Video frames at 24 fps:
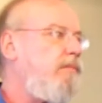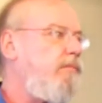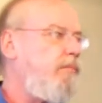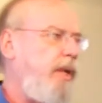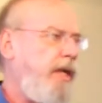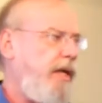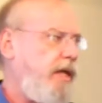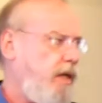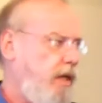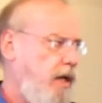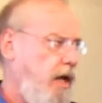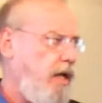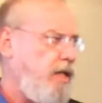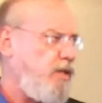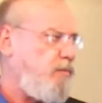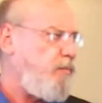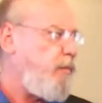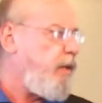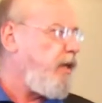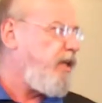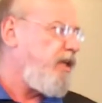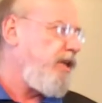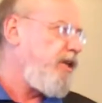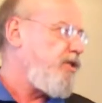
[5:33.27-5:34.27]
big
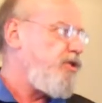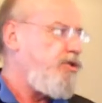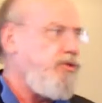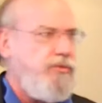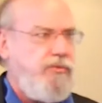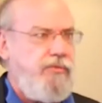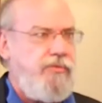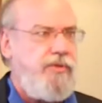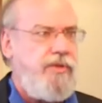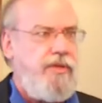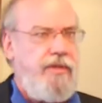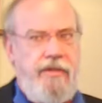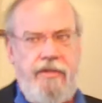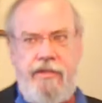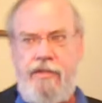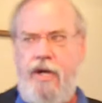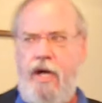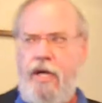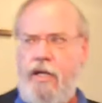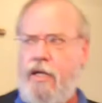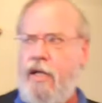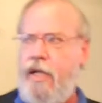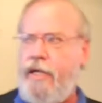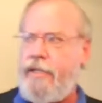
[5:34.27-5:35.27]
cosmic issues,
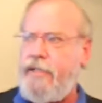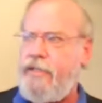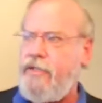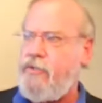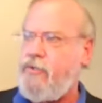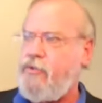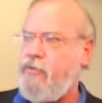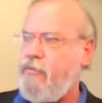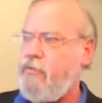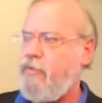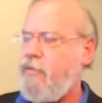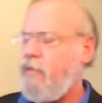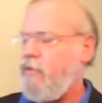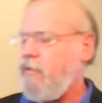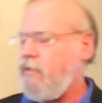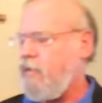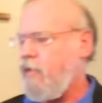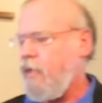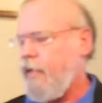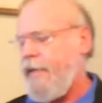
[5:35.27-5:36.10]
God-like issues, you know?